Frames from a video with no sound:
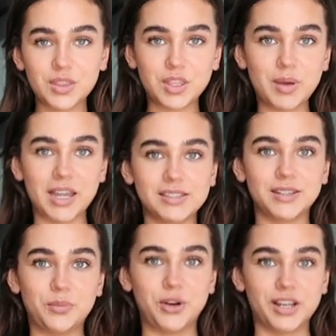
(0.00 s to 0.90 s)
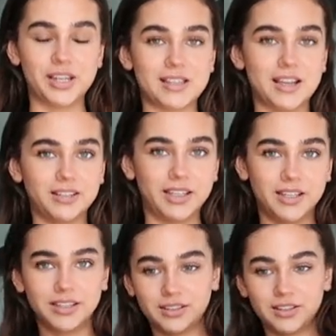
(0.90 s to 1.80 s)
the pants that I'm wearing
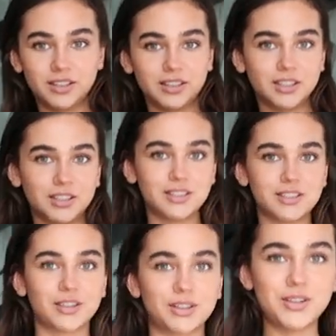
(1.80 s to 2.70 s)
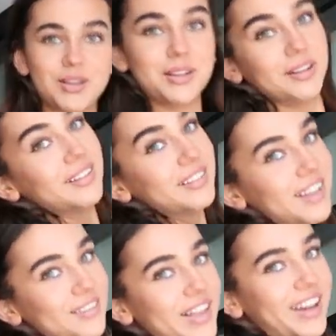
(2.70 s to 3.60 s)
exactly. So, love